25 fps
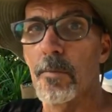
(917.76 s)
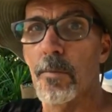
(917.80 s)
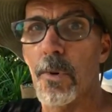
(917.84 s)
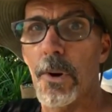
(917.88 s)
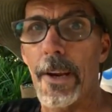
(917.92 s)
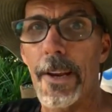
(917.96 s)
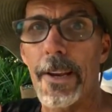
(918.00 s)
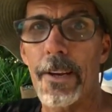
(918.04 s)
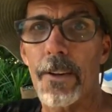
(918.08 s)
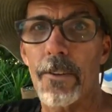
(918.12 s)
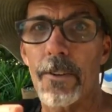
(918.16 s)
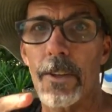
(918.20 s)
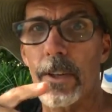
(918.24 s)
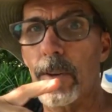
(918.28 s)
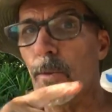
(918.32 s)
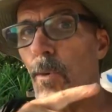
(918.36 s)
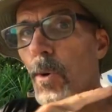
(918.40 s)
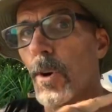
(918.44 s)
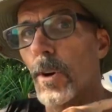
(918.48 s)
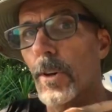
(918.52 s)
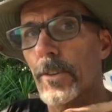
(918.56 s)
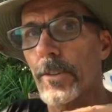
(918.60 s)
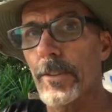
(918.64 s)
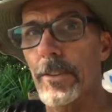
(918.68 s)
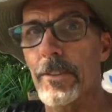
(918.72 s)
breaker that
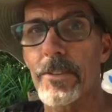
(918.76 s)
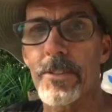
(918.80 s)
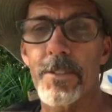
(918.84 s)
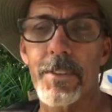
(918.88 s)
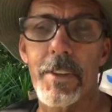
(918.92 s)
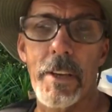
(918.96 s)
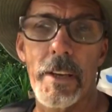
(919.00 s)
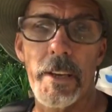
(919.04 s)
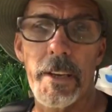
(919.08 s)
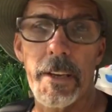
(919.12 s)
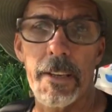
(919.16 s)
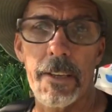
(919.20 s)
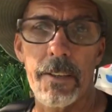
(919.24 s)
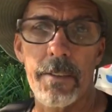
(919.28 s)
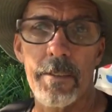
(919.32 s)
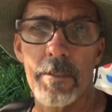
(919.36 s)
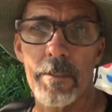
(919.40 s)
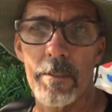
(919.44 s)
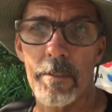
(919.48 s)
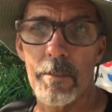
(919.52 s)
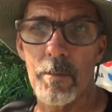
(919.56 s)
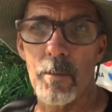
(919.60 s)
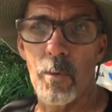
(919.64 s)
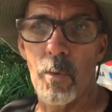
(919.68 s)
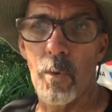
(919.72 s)
works this thing and
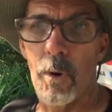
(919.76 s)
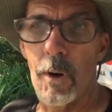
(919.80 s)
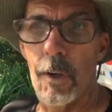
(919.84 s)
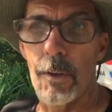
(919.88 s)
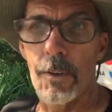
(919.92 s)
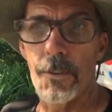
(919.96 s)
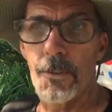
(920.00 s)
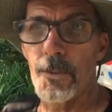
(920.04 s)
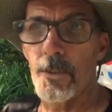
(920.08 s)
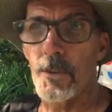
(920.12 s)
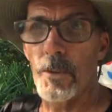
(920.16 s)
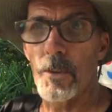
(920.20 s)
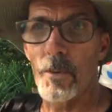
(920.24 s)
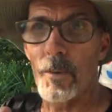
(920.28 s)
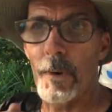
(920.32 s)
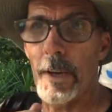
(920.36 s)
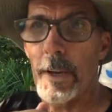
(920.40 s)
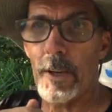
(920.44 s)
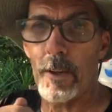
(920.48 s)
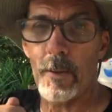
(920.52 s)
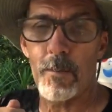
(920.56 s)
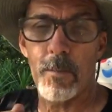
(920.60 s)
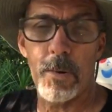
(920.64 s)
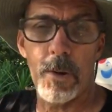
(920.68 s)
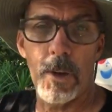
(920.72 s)
one to the
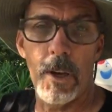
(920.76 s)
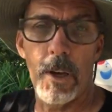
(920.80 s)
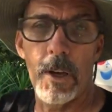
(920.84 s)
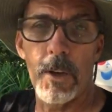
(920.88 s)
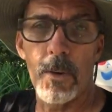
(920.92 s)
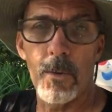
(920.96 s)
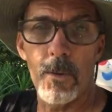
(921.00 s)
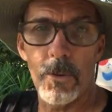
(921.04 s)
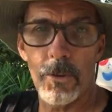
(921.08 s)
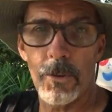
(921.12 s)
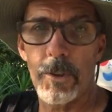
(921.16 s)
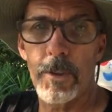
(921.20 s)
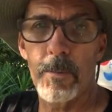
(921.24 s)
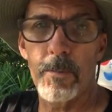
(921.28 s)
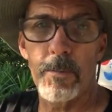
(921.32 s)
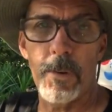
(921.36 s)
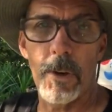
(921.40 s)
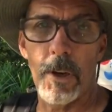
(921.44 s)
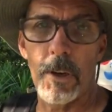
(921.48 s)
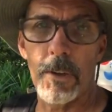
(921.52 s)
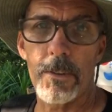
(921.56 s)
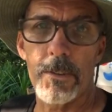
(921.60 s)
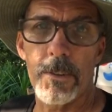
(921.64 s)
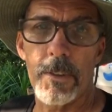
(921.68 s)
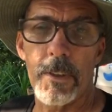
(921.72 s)
regular plug where she
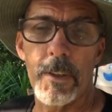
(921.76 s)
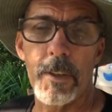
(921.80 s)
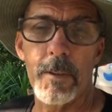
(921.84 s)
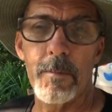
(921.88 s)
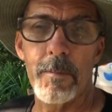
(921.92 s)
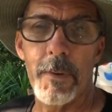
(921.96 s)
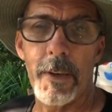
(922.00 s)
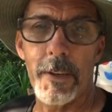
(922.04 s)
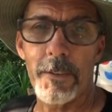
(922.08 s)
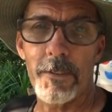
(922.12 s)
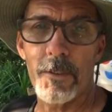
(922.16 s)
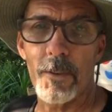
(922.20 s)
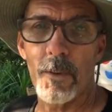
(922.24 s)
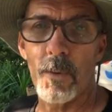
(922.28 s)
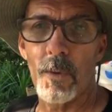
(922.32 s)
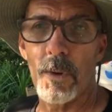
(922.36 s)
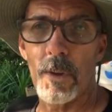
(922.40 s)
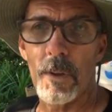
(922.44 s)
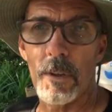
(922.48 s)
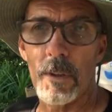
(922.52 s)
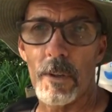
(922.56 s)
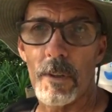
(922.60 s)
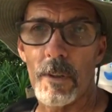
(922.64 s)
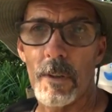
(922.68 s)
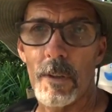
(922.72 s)
plugs it in and makes it
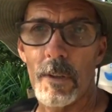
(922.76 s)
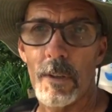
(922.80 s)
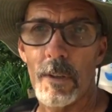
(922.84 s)
work.